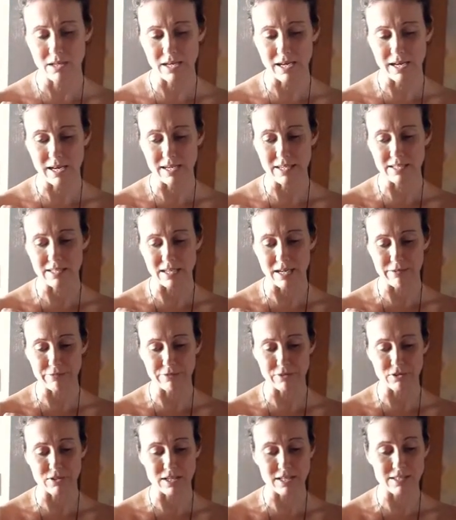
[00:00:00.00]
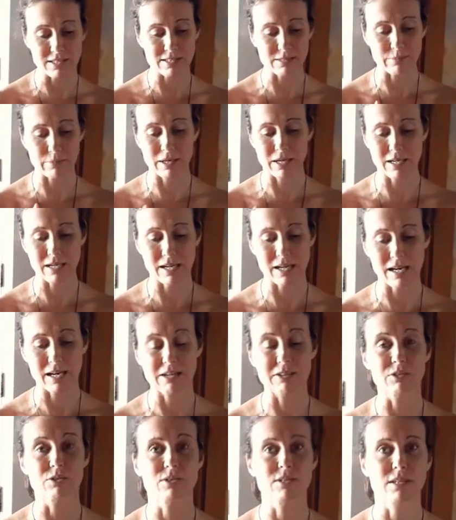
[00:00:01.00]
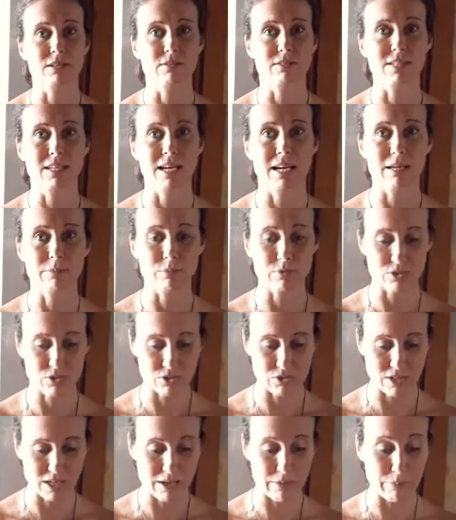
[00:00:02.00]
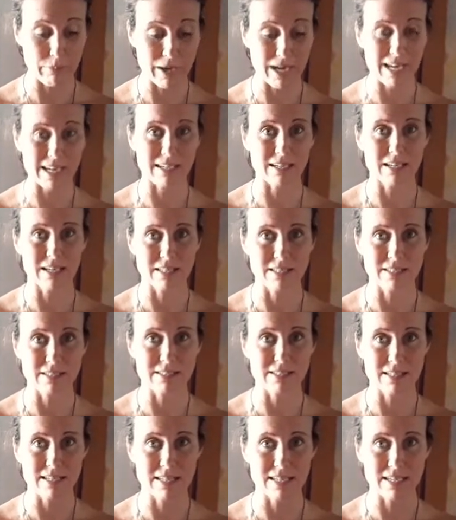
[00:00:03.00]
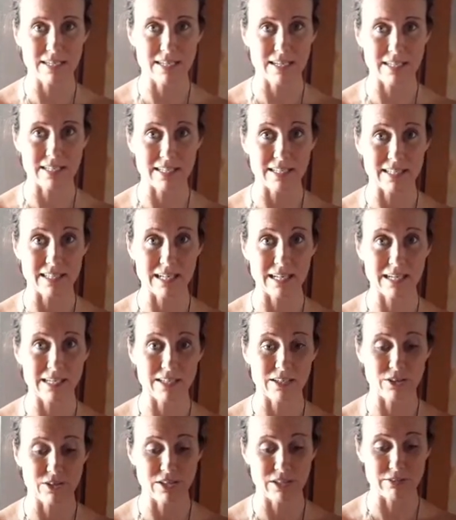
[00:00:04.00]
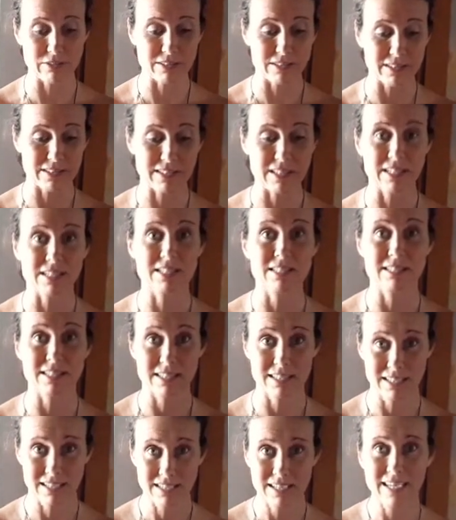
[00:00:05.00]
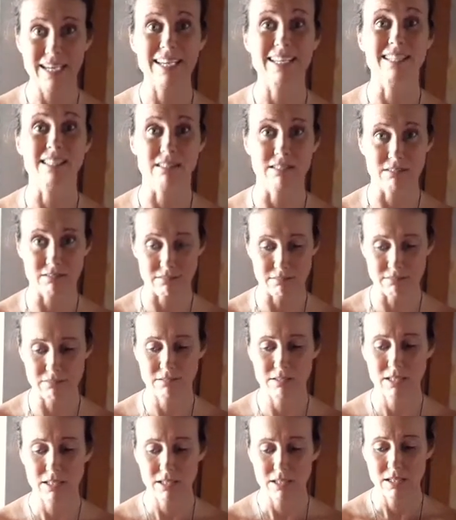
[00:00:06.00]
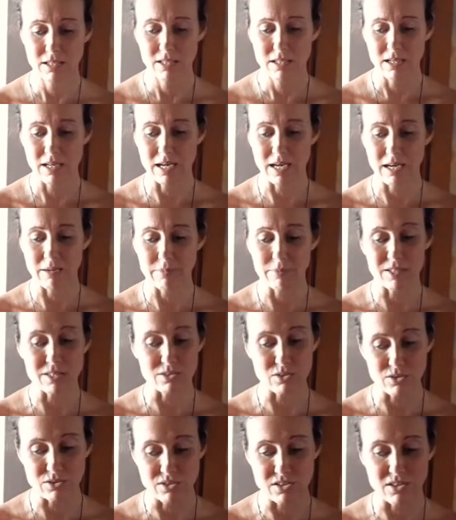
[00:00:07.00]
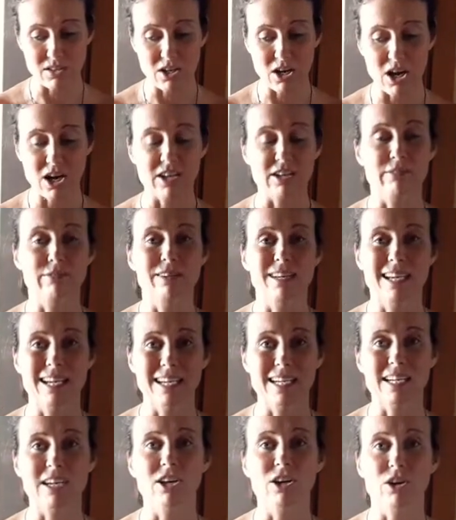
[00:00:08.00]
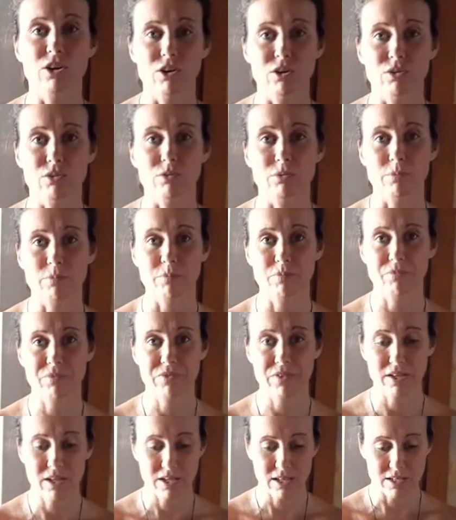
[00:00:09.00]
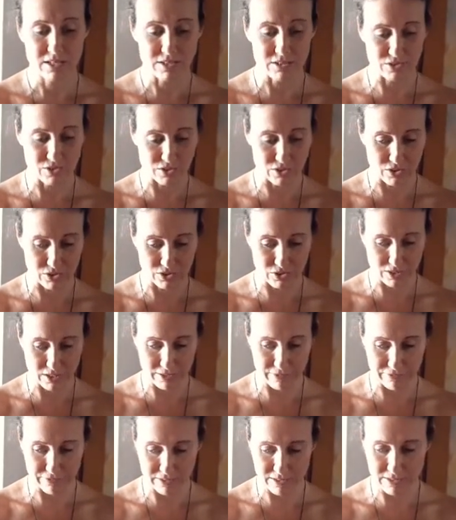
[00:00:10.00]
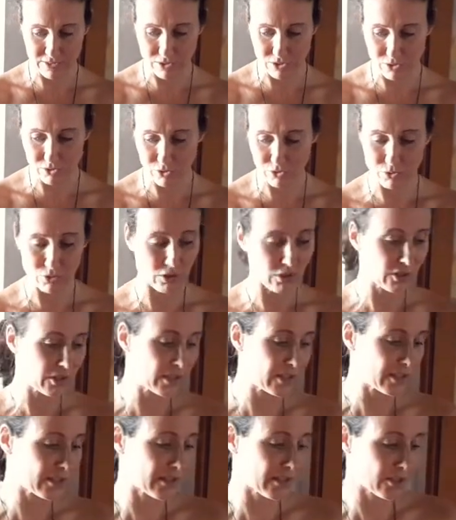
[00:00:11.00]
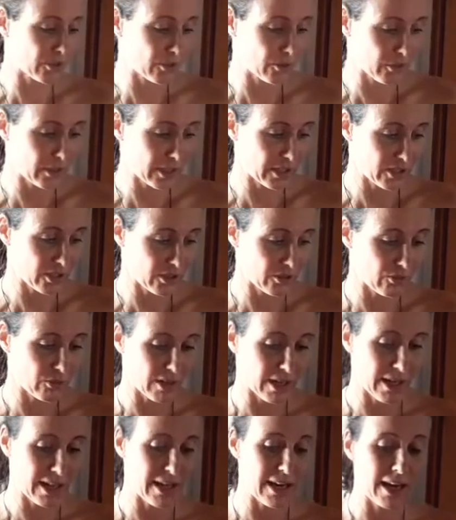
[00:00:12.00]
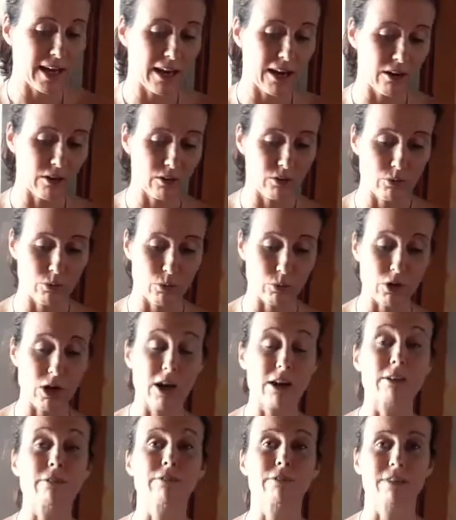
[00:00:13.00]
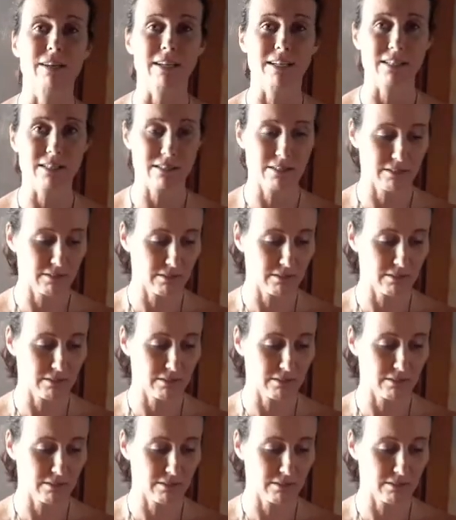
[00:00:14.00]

And I feel that it's about allowing yourself time to unpack and see and get clear on everything that's hidden. And there's also the card of letting go. So if there's control in the situation right now or conflict,